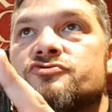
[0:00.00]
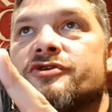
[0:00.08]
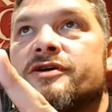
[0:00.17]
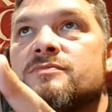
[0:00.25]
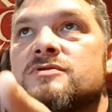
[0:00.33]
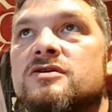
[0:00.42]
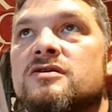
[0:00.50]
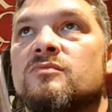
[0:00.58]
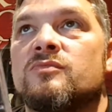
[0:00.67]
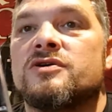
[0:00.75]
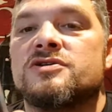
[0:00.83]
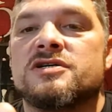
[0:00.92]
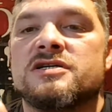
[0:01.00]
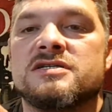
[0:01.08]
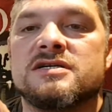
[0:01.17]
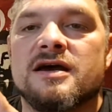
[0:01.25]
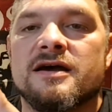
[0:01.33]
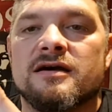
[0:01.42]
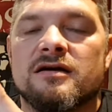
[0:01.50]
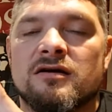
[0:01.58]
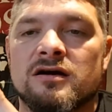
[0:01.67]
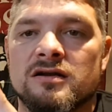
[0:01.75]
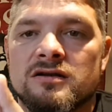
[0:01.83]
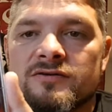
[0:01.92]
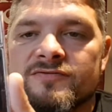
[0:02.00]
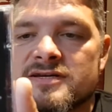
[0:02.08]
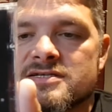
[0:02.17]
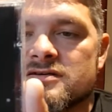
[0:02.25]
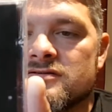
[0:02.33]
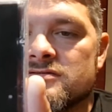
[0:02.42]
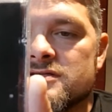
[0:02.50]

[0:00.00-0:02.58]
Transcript: Dreams on, which is, I love that song,